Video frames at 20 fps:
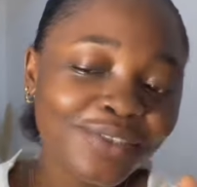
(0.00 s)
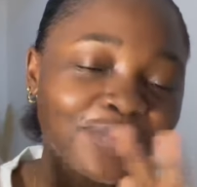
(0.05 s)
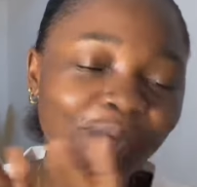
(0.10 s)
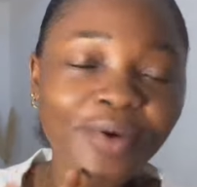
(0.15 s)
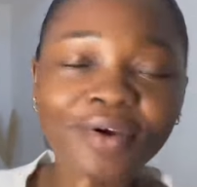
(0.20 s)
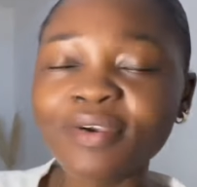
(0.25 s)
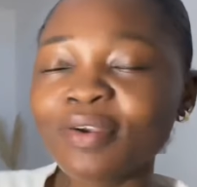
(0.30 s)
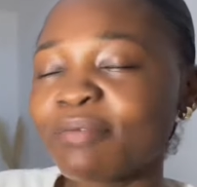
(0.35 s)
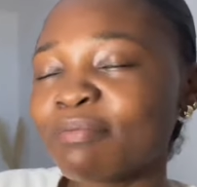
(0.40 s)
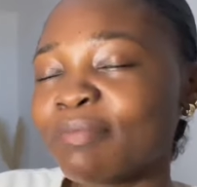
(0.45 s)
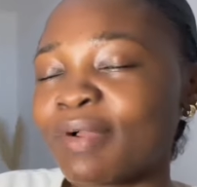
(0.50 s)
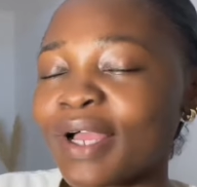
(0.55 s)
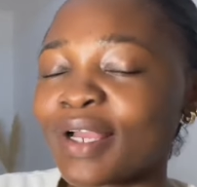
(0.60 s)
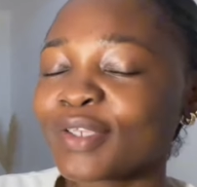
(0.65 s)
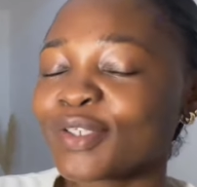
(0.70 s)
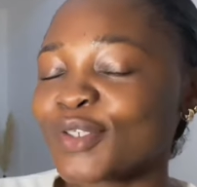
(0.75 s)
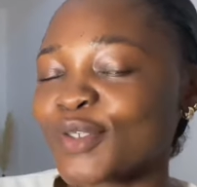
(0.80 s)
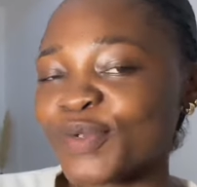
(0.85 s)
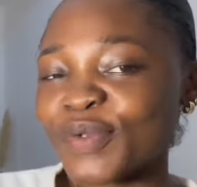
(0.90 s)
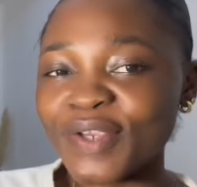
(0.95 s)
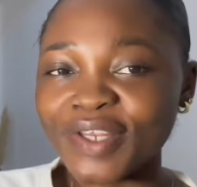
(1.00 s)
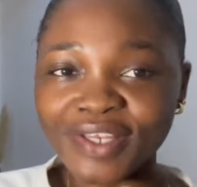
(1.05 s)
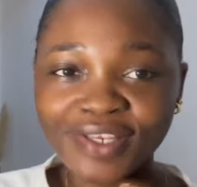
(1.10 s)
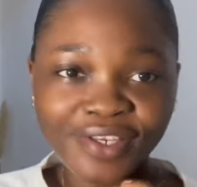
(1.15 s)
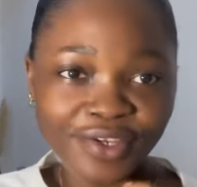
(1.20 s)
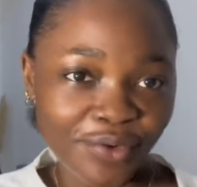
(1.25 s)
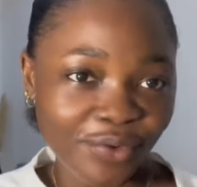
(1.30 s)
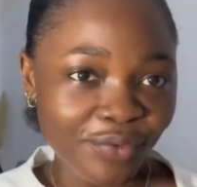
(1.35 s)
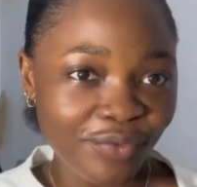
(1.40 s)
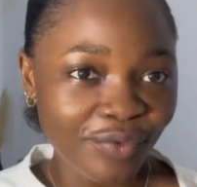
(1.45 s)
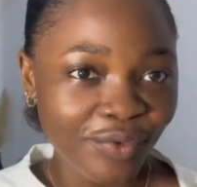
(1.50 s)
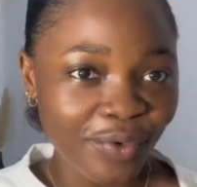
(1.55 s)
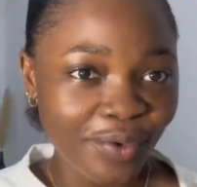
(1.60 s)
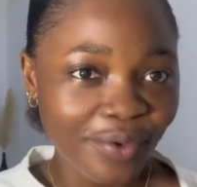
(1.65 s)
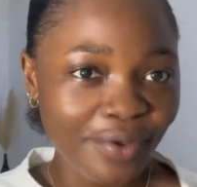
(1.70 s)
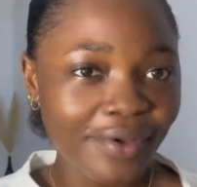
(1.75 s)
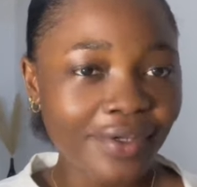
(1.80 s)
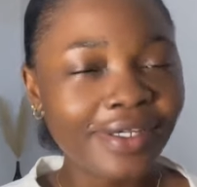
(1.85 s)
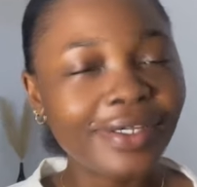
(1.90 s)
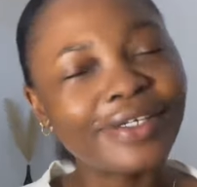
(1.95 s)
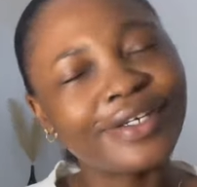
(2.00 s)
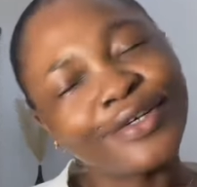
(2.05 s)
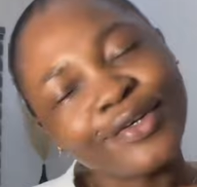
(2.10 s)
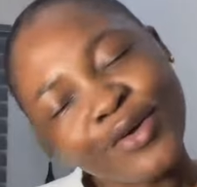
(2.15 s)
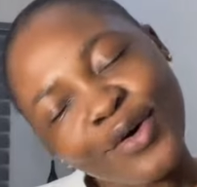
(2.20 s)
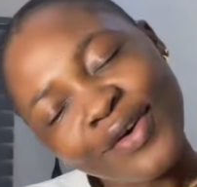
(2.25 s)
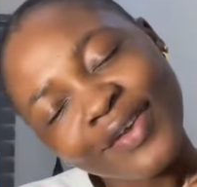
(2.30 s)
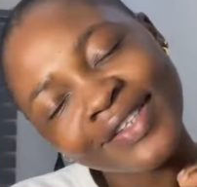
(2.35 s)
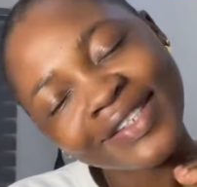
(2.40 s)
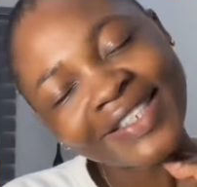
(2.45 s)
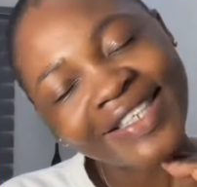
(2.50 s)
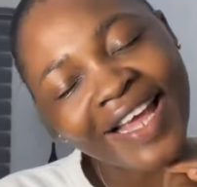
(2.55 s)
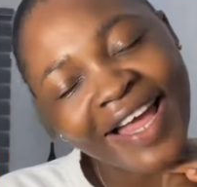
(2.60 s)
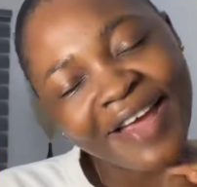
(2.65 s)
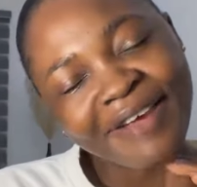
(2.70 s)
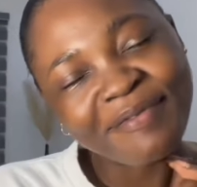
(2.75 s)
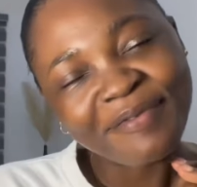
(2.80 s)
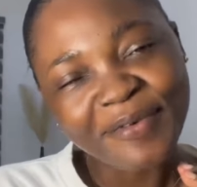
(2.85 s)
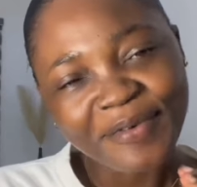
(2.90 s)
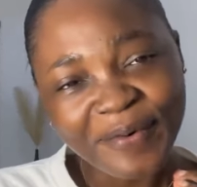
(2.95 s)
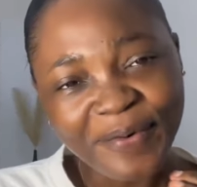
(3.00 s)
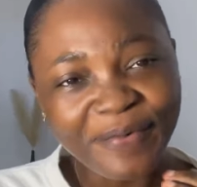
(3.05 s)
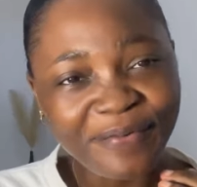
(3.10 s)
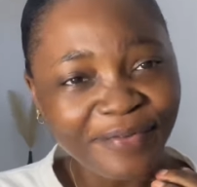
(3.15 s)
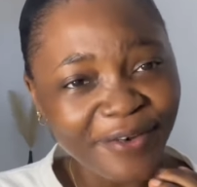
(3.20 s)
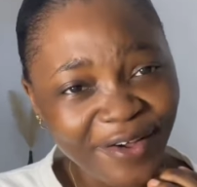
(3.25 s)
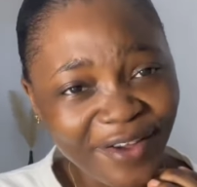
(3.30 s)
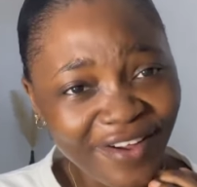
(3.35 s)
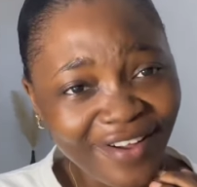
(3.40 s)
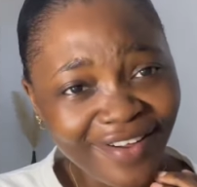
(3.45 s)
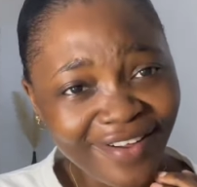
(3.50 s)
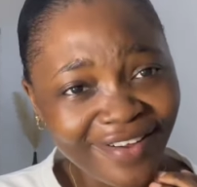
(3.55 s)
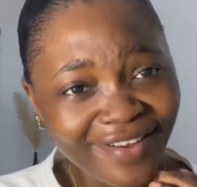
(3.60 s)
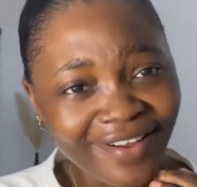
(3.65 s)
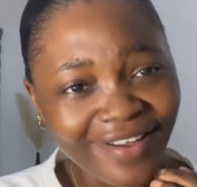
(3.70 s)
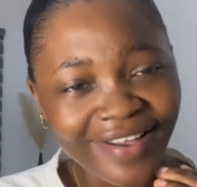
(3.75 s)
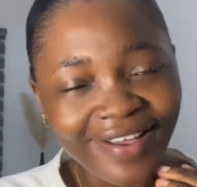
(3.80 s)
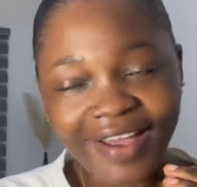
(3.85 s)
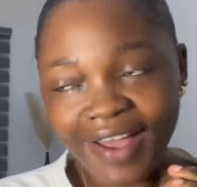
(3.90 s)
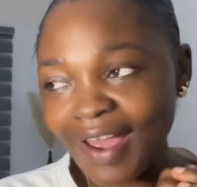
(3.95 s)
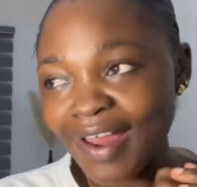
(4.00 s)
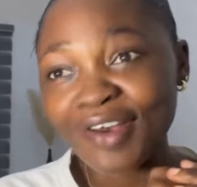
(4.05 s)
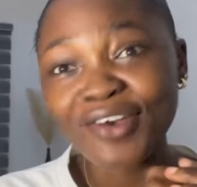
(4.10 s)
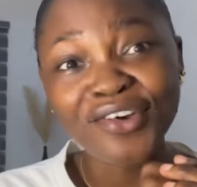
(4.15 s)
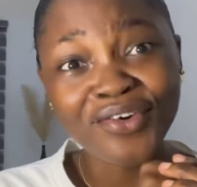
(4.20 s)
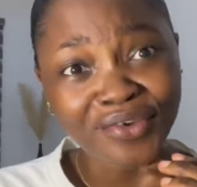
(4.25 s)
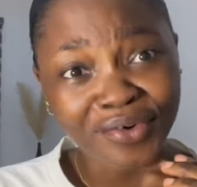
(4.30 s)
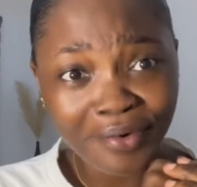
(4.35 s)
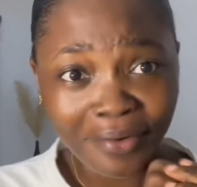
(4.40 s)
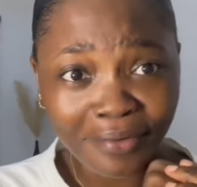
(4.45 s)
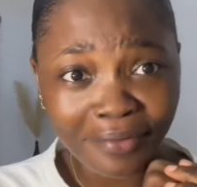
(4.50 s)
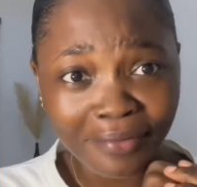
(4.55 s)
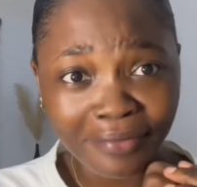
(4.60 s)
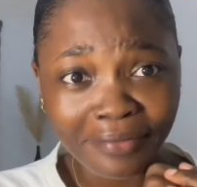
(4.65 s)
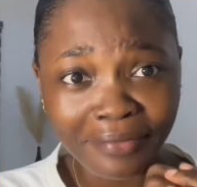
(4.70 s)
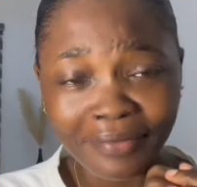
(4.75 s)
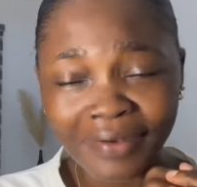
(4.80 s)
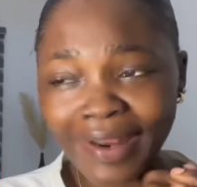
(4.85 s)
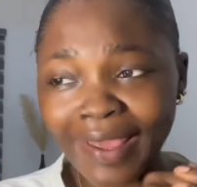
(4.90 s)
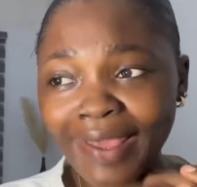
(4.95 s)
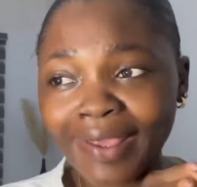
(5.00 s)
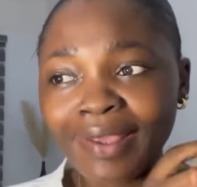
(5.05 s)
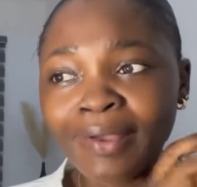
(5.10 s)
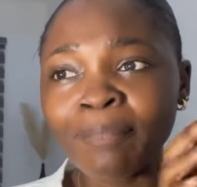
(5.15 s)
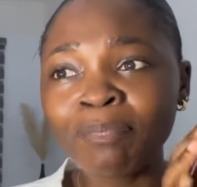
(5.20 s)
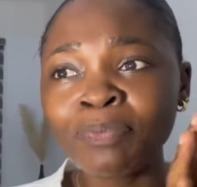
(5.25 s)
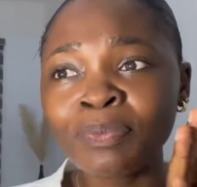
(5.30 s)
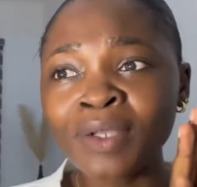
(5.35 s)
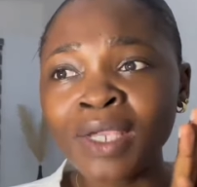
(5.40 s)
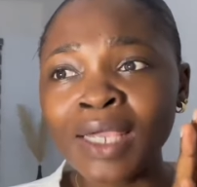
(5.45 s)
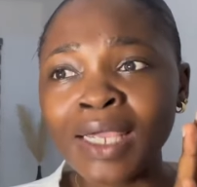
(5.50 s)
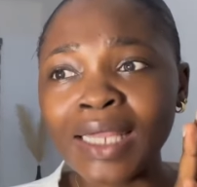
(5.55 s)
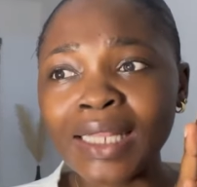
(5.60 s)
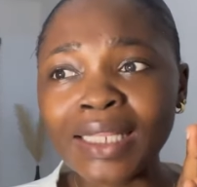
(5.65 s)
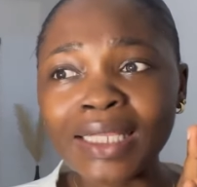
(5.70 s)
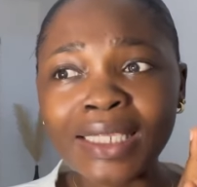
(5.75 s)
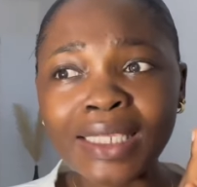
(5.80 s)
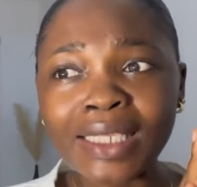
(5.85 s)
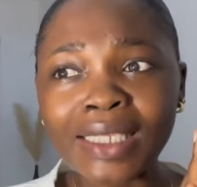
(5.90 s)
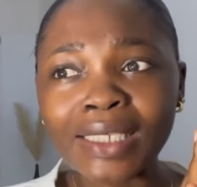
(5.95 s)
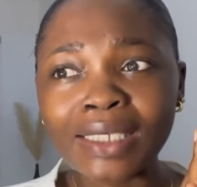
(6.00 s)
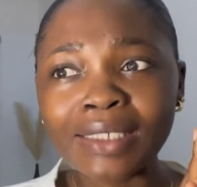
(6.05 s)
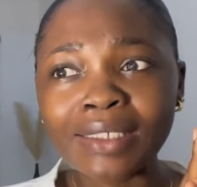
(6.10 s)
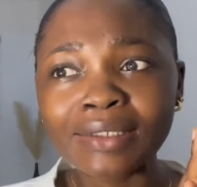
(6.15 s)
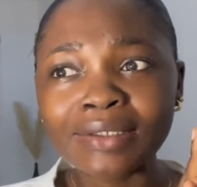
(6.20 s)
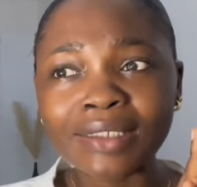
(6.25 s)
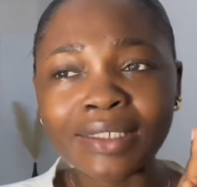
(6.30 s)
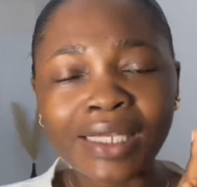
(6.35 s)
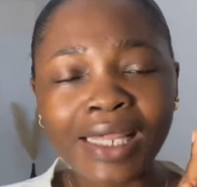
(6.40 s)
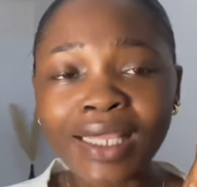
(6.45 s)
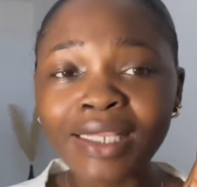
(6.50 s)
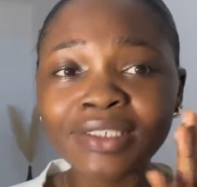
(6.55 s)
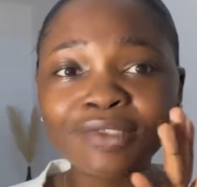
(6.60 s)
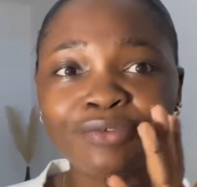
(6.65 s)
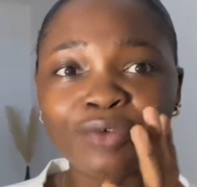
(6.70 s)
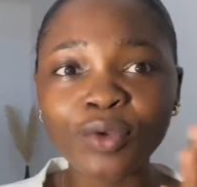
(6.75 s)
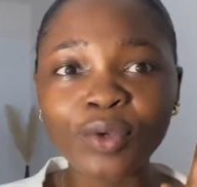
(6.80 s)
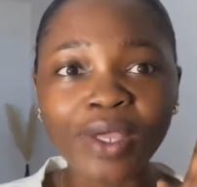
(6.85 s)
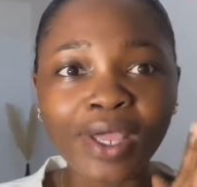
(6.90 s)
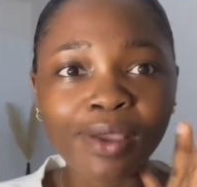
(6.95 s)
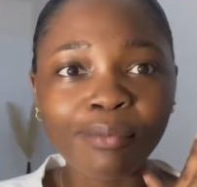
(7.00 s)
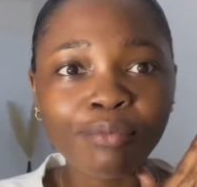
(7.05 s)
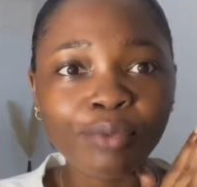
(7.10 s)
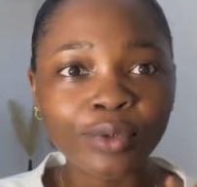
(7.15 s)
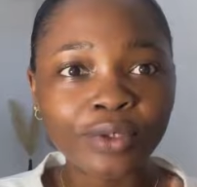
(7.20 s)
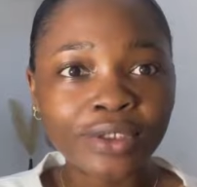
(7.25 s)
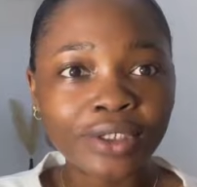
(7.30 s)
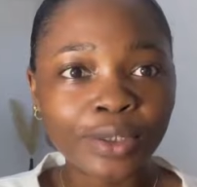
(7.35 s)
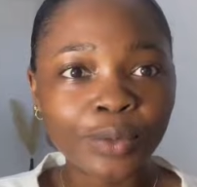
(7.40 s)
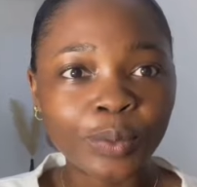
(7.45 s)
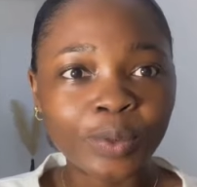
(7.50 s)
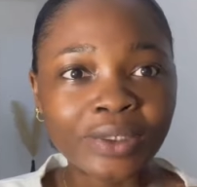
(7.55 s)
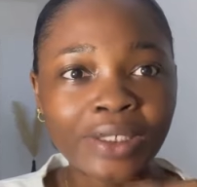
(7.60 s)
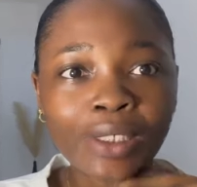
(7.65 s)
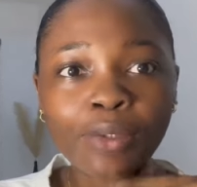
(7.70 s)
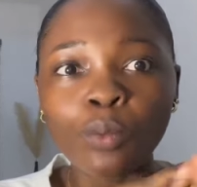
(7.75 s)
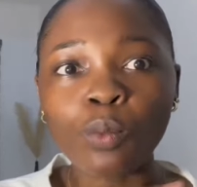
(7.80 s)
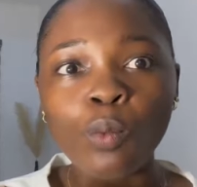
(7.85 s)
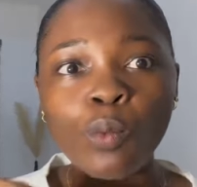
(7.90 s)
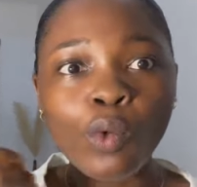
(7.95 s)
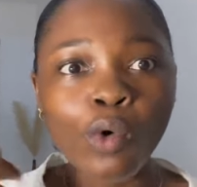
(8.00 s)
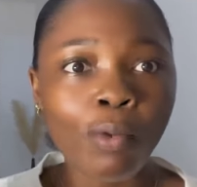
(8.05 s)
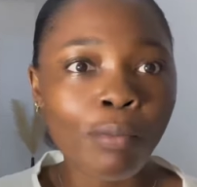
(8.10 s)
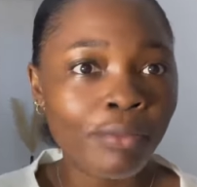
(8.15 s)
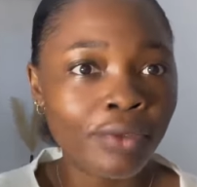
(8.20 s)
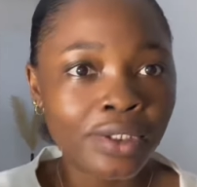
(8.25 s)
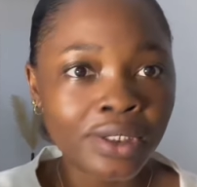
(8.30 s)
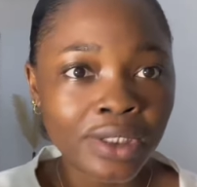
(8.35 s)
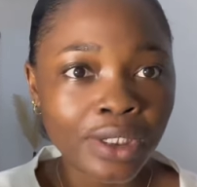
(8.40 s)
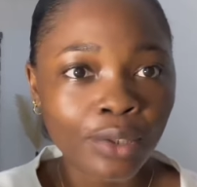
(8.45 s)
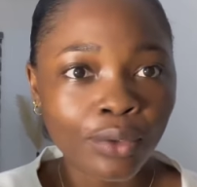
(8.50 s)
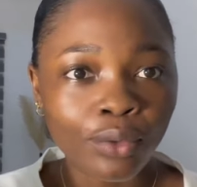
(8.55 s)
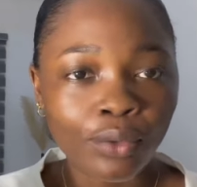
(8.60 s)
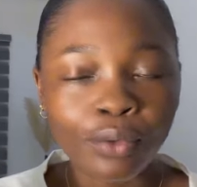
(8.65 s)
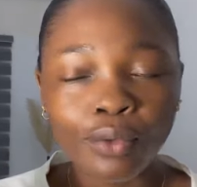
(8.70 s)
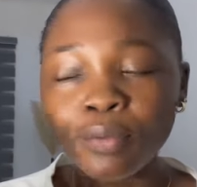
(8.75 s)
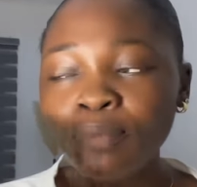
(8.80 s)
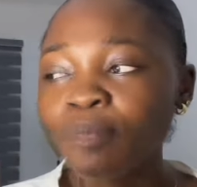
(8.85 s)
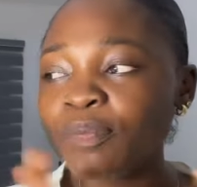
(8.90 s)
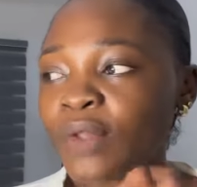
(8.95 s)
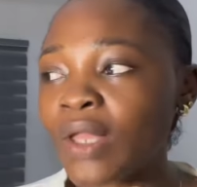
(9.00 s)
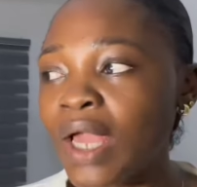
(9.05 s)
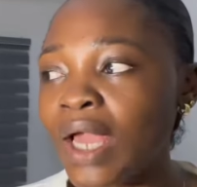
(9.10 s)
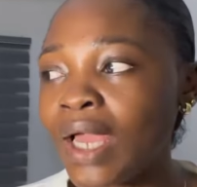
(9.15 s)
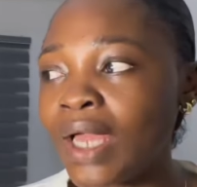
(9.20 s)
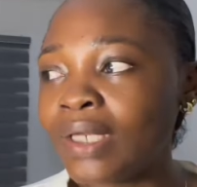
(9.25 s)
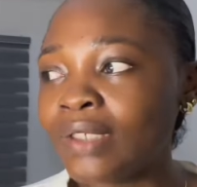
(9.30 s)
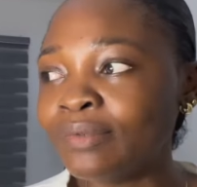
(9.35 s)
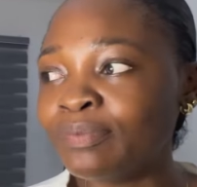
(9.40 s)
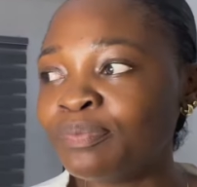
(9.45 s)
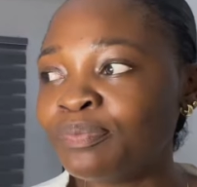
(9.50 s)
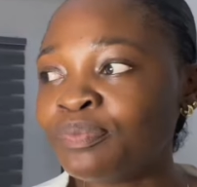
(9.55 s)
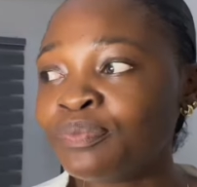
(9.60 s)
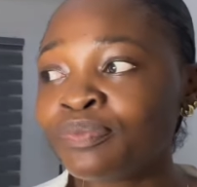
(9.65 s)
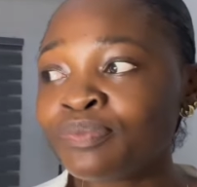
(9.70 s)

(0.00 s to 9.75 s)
Welcome back to a new vlog. Long time no vlog. I know, like, I think the last vlog I posted was like 1 month ago, and